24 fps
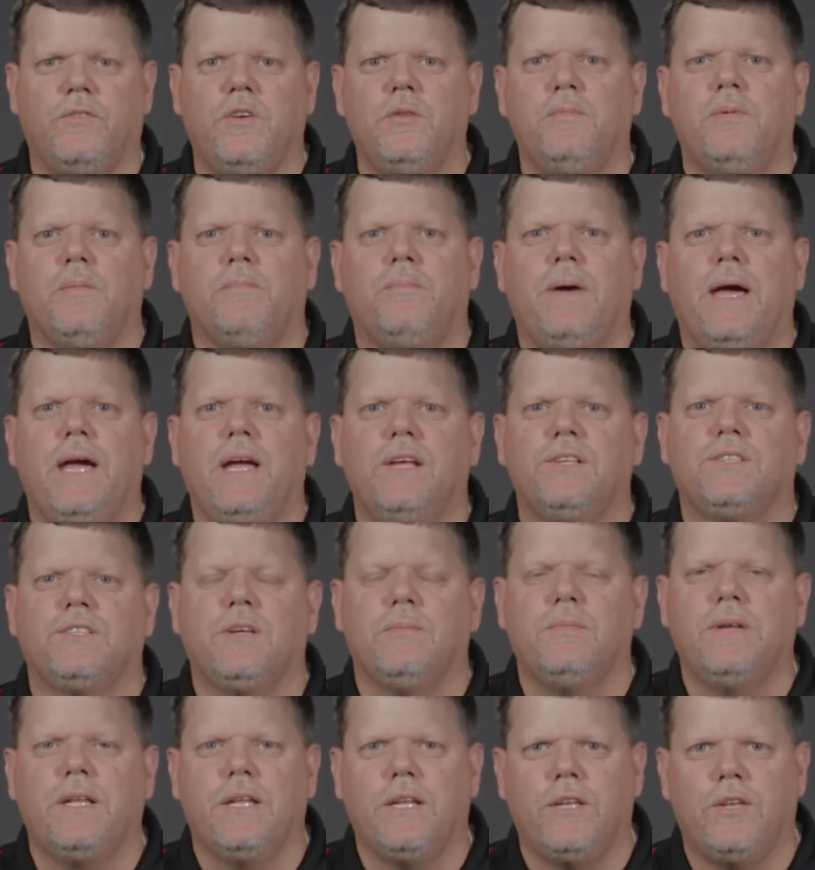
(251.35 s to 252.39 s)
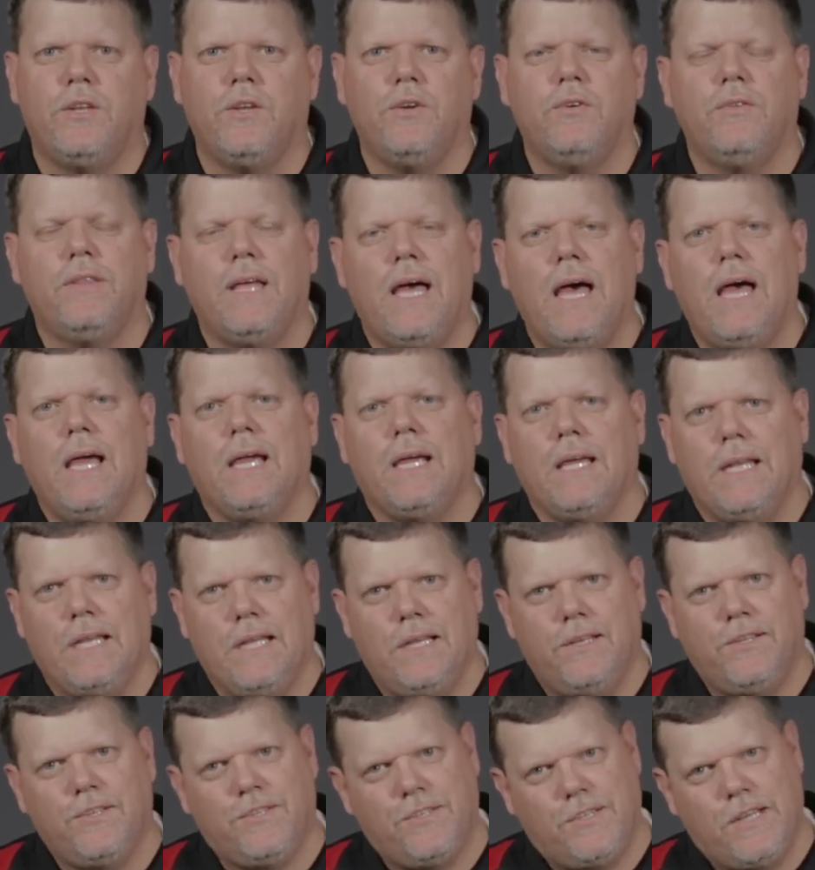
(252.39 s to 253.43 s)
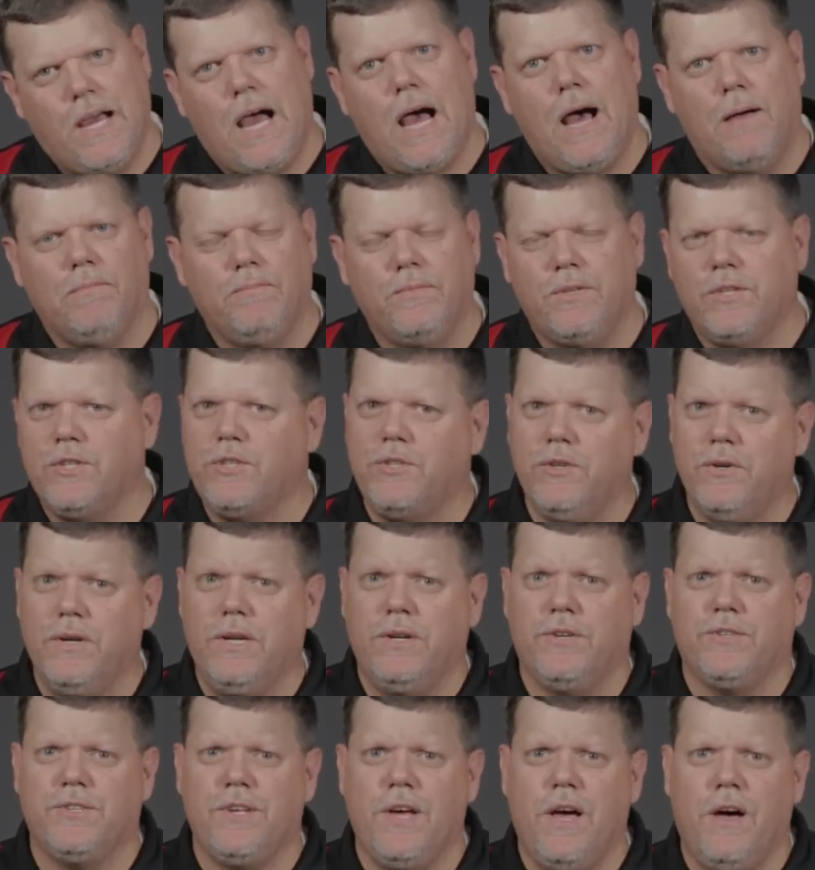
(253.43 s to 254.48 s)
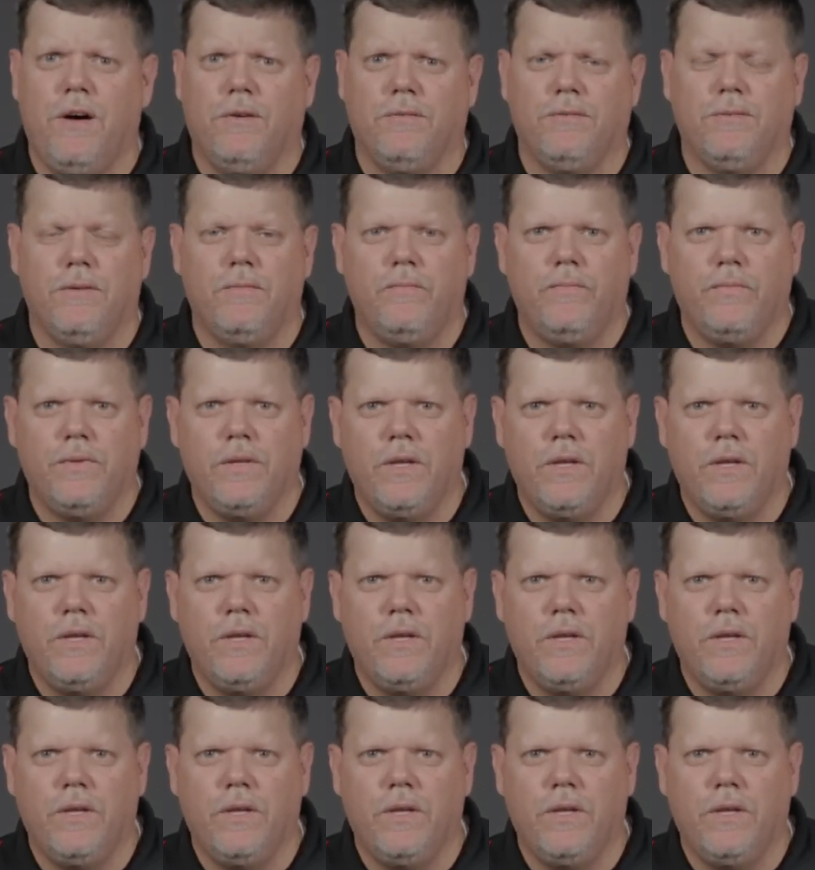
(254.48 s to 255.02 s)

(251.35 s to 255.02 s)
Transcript: If you've been paying somebody to do that, you need to stop. Just do it yourself.